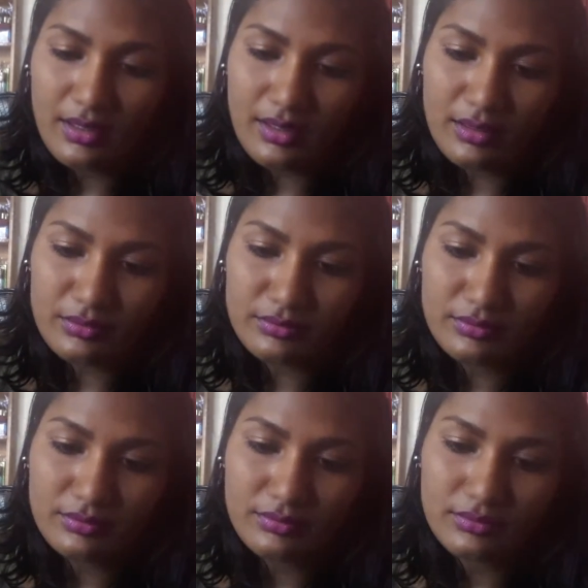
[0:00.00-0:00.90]

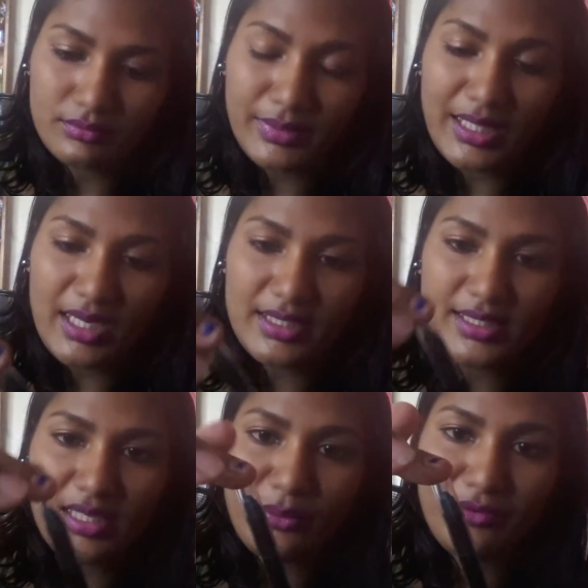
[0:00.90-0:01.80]

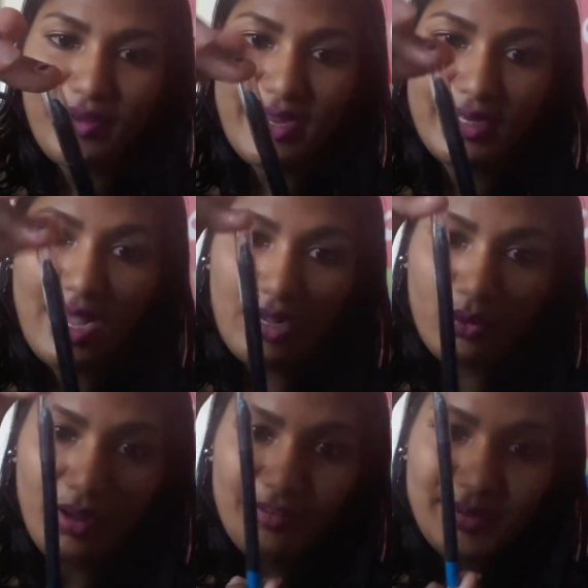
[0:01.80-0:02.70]
Milani's Liquifying
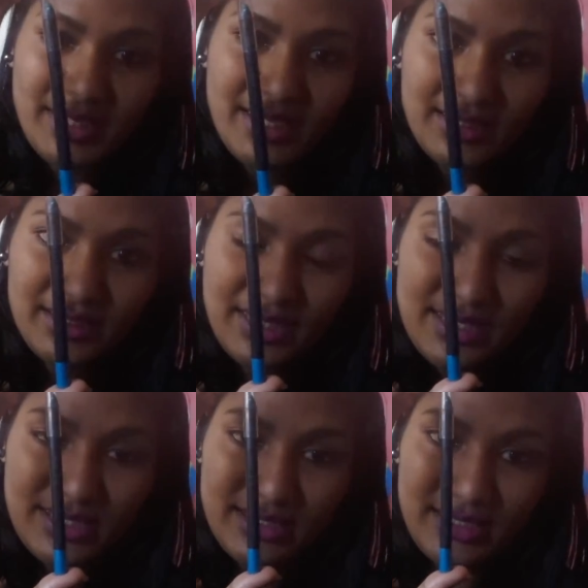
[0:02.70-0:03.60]
Aqua. I've been killing
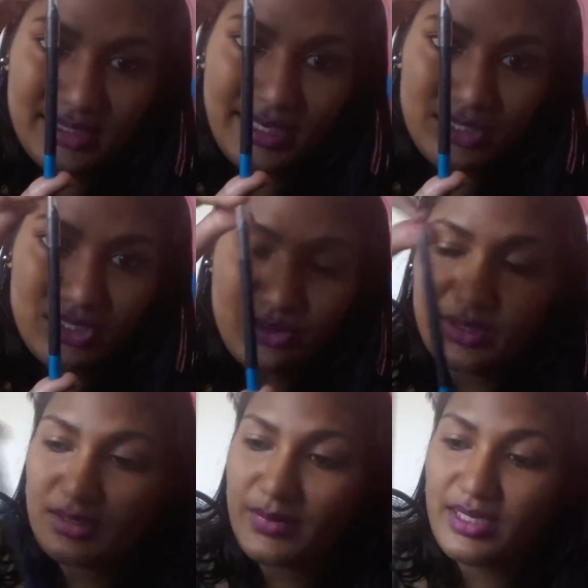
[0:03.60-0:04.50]
this. It did get
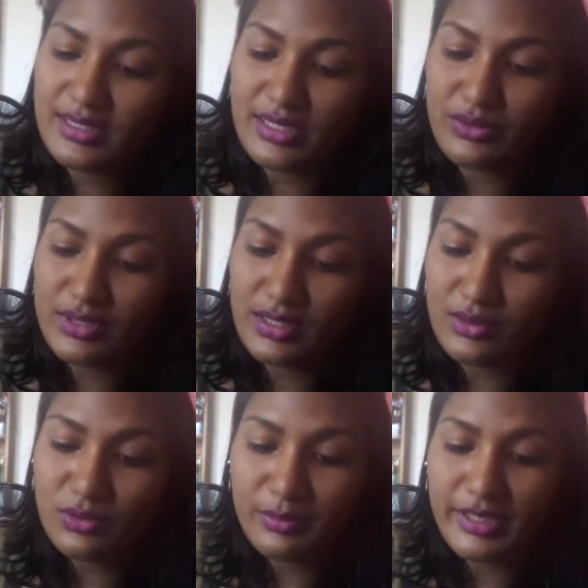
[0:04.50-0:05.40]
short because I use it a
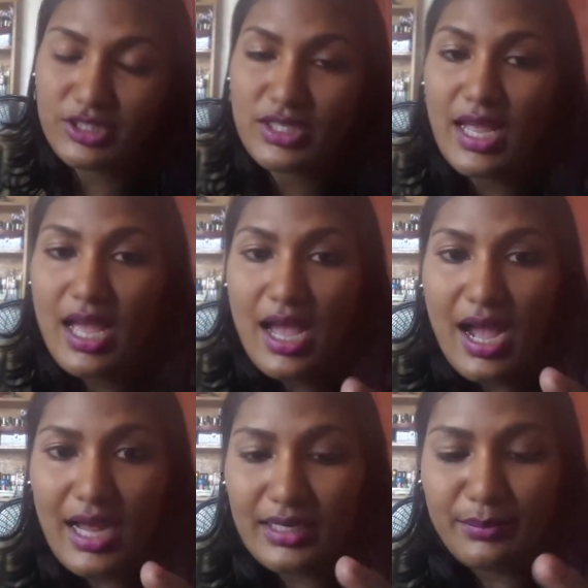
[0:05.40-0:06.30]
whole bunch.
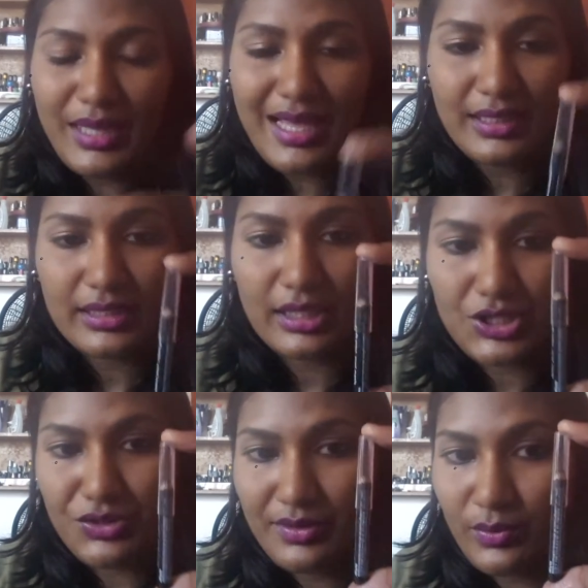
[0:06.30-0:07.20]
And a black
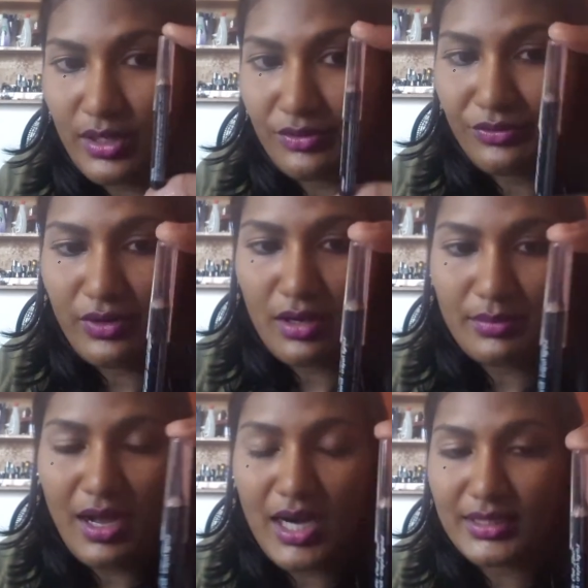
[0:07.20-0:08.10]
glittery one
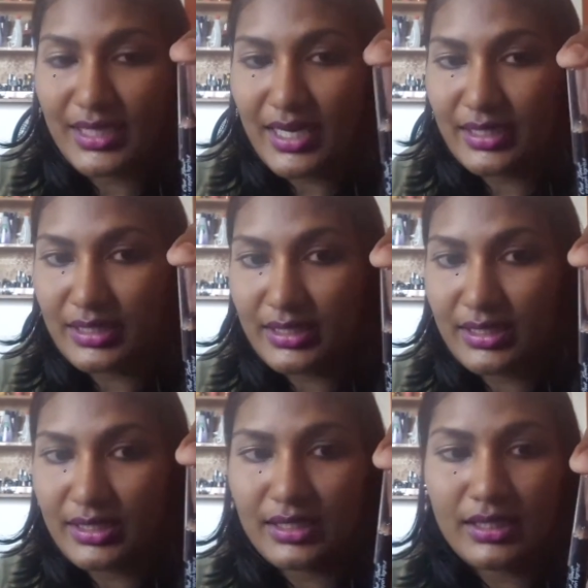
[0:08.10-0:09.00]
from Hard Candy.
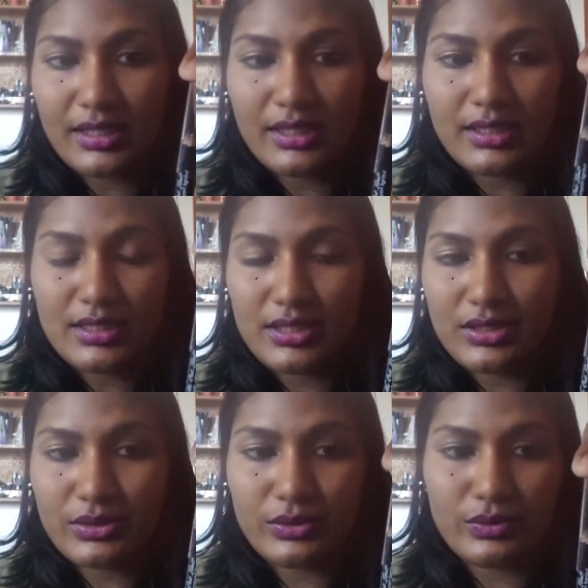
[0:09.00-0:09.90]

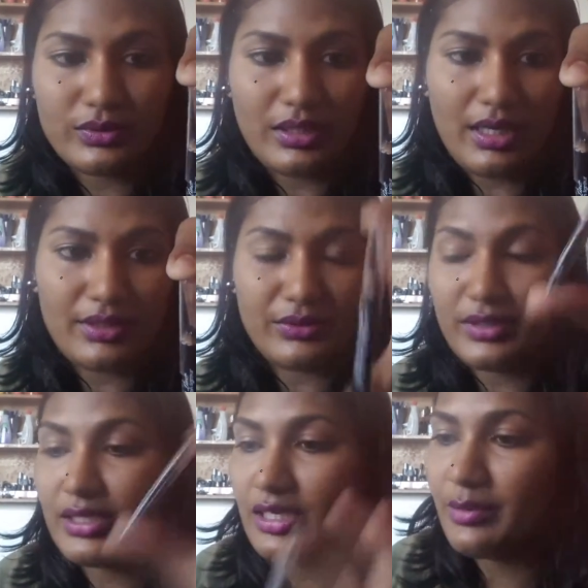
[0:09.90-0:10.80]
So yeah, I don't know
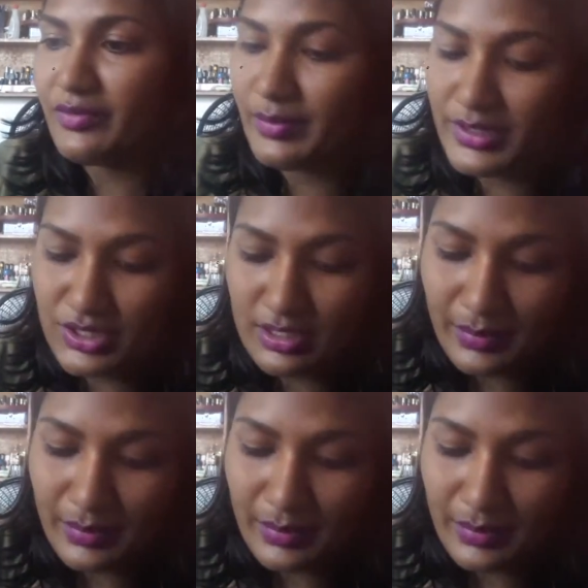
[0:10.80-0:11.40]
the name of it, but it's just a